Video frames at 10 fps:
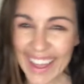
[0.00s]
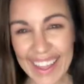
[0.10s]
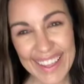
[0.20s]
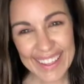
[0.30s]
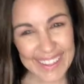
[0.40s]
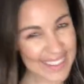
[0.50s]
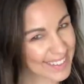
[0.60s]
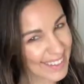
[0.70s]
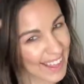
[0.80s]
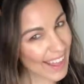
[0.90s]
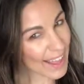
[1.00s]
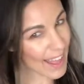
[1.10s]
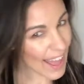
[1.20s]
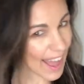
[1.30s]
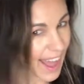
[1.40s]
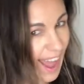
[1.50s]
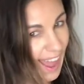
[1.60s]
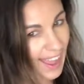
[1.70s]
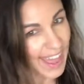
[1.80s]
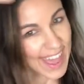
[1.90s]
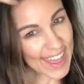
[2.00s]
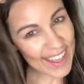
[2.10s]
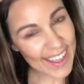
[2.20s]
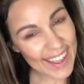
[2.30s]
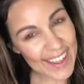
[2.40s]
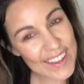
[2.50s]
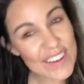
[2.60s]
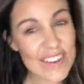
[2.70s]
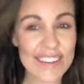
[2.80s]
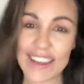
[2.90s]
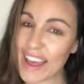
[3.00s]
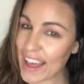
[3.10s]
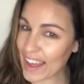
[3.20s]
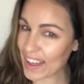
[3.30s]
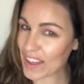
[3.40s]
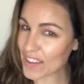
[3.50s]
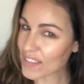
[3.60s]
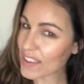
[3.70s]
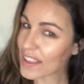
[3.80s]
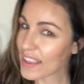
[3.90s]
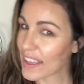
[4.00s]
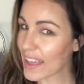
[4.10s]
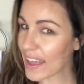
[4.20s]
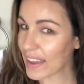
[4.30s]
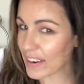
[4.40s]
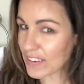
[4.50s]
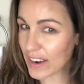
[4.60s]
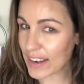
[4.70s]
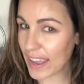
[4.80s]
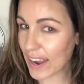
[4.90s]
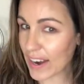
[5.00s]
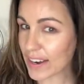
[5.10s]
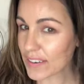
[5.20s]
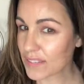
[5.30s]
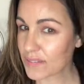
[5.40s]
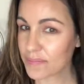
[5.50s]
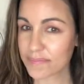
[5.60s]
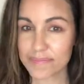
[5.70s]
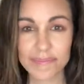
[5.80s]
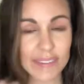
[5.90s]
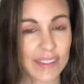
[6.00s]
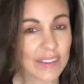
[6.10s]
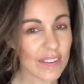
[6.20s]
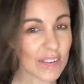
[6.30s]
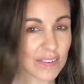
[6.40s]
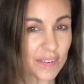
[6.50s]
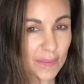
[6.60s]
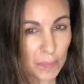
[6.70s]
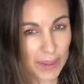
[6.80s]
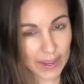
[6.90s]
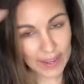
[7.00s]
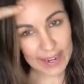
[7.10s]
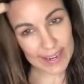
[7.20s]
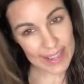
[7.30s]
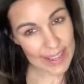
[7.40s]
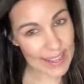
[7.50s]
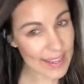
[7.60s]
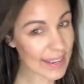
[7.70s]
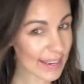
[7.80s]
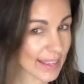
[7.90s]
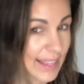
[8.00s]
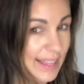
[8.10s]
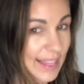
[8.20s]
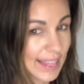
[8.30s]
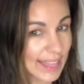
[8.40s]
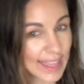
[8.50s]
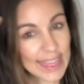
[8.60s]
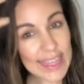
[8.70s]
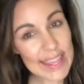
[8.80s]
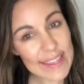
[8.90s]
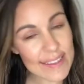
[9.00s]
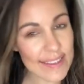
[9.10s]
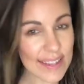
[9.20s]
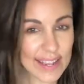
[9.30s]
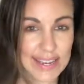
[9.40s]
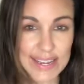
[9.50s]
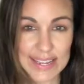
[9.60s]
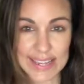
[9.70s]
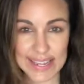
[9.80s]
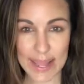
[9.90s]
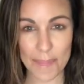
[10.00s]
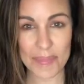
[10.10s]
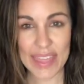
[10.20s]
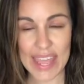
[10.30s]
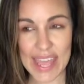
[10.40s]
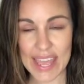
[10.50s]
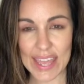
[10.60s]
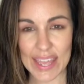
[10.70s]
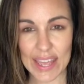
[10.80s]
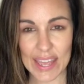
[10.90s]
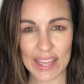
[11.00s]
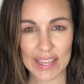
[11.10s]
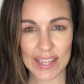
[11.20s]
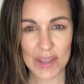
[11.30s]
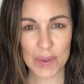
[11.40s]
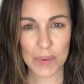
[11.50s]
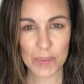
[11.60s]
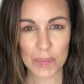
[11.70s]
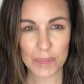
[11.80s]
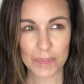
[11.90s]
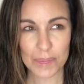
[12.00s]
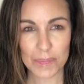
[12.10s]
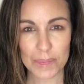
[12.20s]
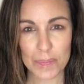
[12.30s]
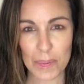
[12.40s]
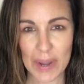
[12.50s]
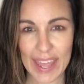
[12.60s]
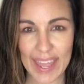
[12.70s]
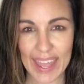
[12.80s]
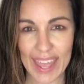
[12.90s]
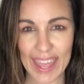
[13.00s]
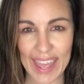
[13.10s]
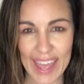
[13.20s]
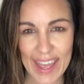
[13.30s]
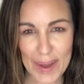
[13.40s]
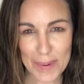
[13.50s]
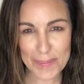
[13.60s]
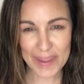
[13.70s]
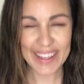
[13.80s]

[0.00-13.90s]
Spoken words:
guys, I just have air dried hair, so we are going to take it like this to something pretty, I hope.